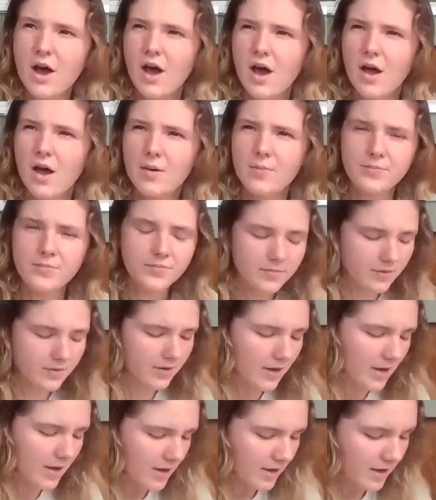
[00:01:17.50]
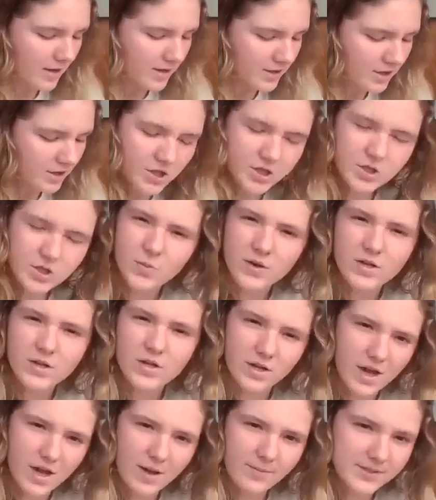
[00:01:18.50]
You just want to
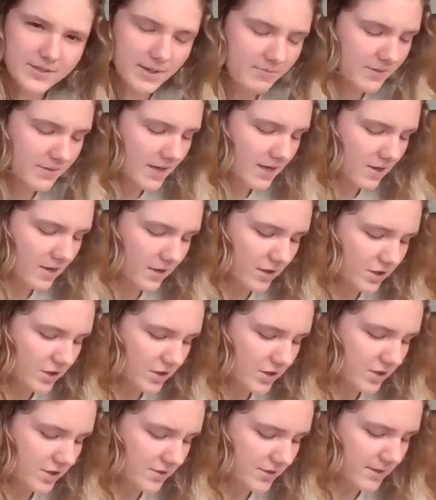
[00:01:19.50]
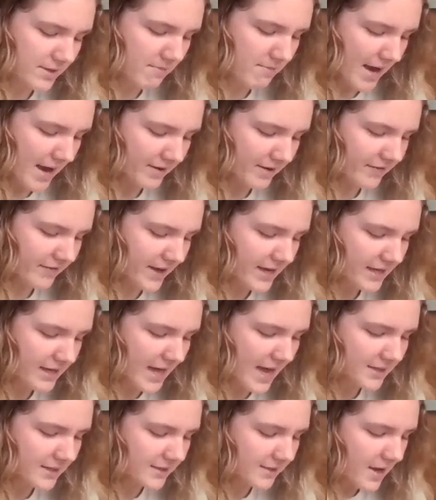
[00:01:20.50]
look up something, you can just use the magnifying
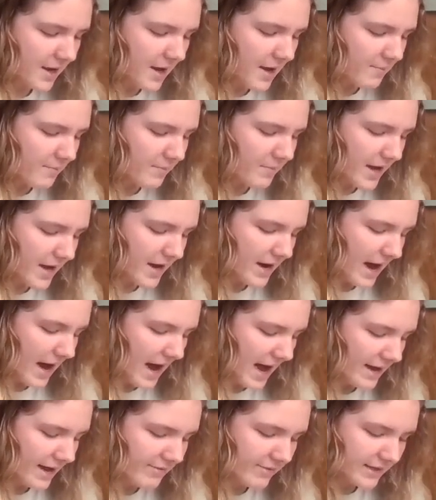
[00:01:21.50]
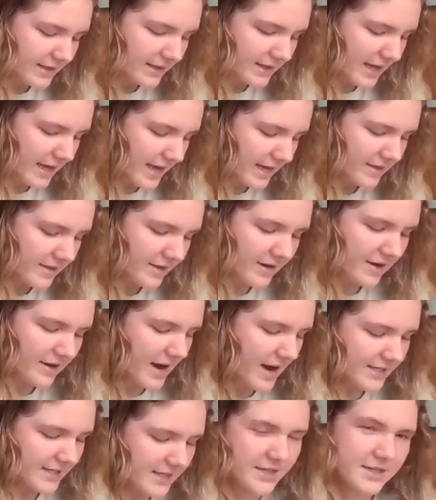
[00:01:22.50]
glass. But I really like
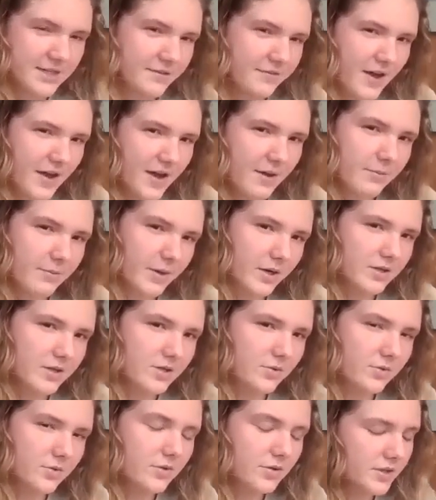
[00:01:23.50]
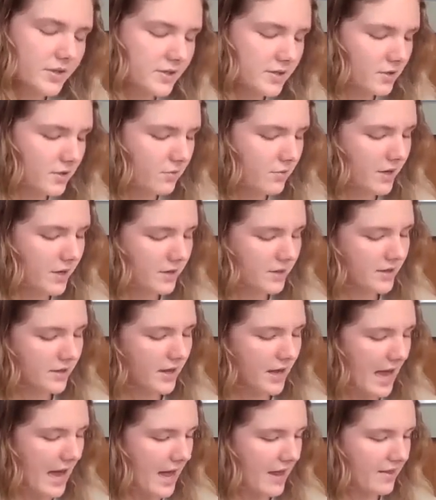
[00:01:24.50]
their Identify a Bird tool. It's the one
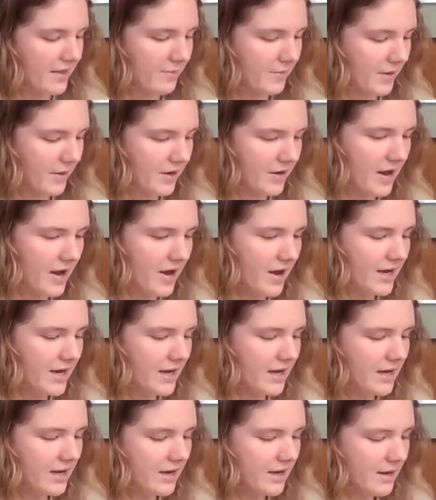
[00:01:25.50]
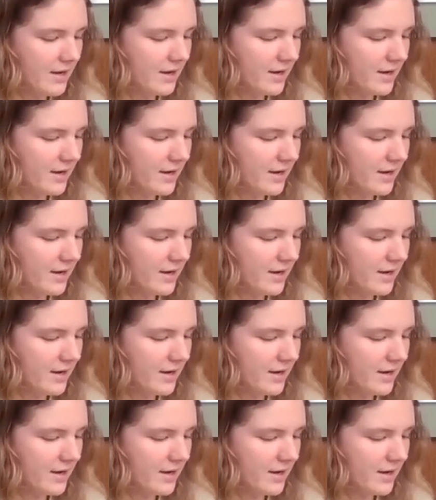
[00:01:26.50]
that had the bird on it.